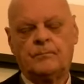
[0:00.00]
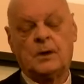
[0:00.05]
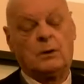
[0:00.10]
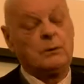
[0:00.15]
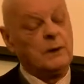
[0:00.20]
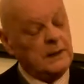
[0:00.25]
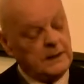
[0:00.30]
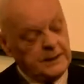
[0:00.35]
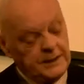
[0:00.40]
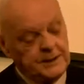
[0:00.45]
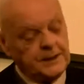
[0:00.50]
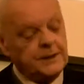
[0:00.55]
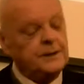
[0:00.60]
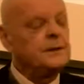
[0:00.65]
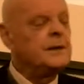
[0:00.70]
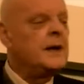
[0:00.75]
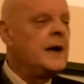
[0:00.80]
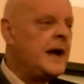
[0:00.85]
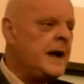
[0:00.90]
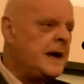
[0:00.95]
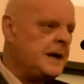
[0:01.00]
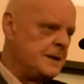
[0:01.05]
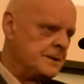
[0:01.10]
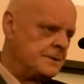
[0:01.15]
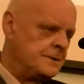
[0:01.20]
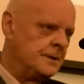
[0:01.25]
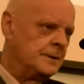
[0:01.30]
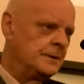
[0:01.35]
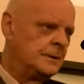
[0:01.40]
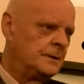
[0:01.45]
Well, they didn't
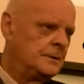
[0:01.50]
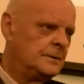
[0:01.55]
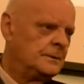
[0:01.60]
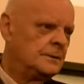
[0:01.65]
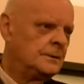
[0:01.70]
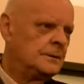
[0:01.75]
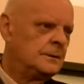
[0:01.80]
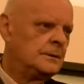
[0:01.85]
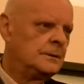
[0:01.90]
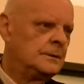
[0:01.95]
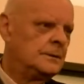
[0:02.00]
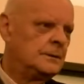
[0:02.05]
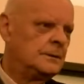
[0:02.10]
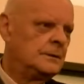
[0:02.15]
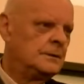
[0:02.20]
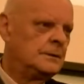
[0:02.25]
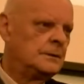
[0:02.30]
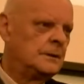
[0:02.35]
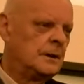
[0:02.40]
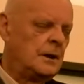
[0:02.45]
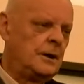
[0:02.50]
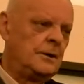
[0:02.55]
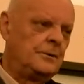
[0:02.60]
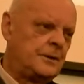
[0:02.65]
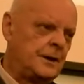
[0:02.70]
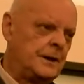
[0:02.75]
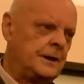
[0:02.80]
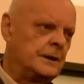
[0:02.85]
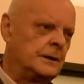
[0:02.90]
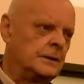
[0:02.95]
heed
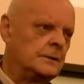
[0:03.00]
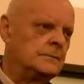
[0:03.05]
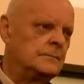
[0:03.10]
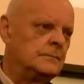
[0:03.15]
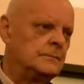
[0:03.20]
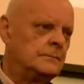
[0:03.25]
Isaiah.